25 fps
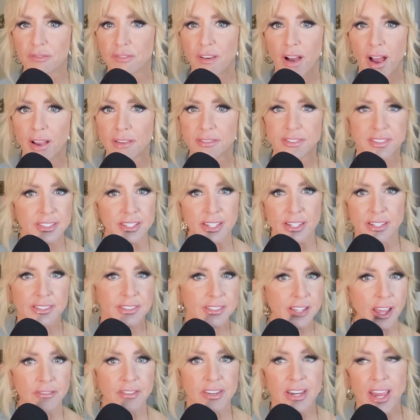5, 6,
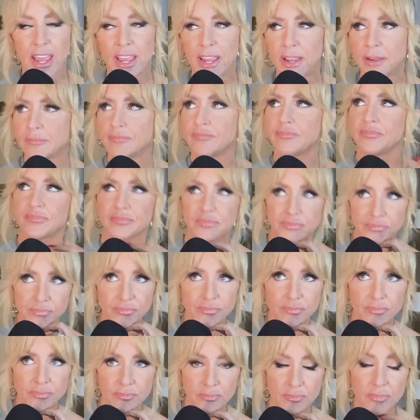7, 8,
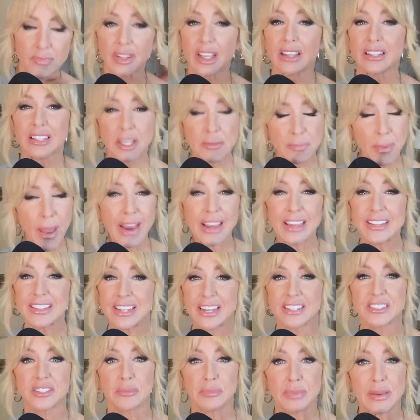like back in the
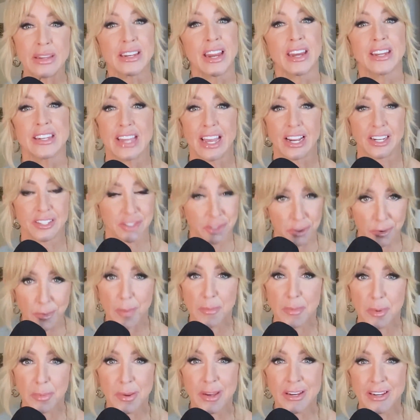days of P90X. Do you
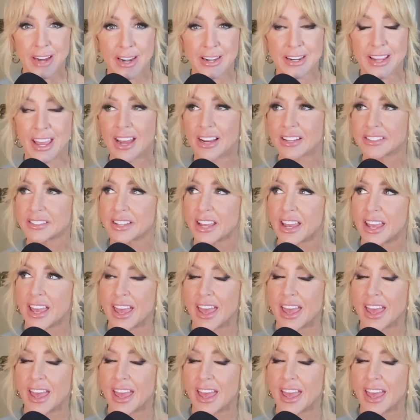remember P90X?